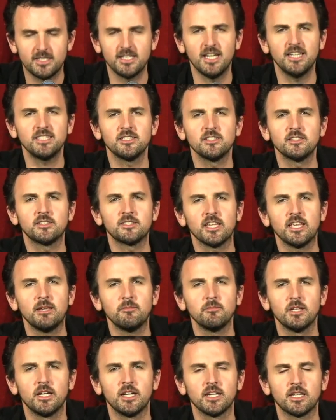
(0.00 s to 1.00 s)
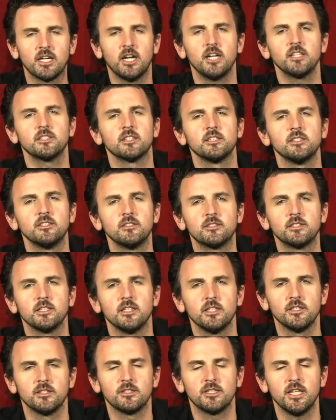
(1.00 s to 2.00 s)
It doesn't seem like
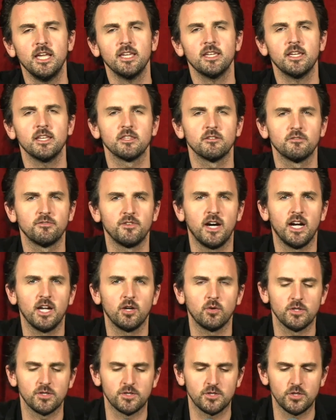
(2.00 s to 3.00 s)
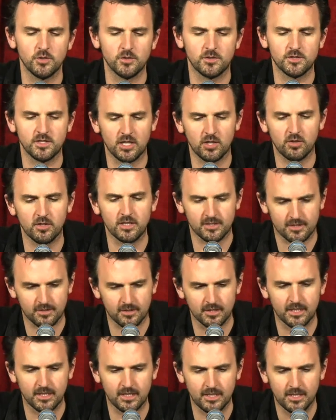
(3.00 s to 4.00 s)
Cousins is taking the virus too
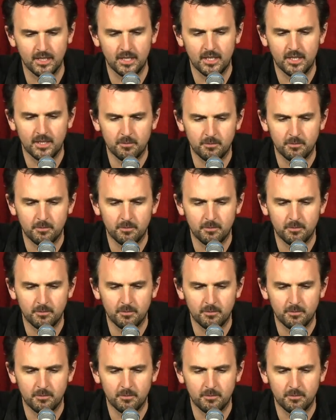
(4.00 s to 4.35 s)
seriously,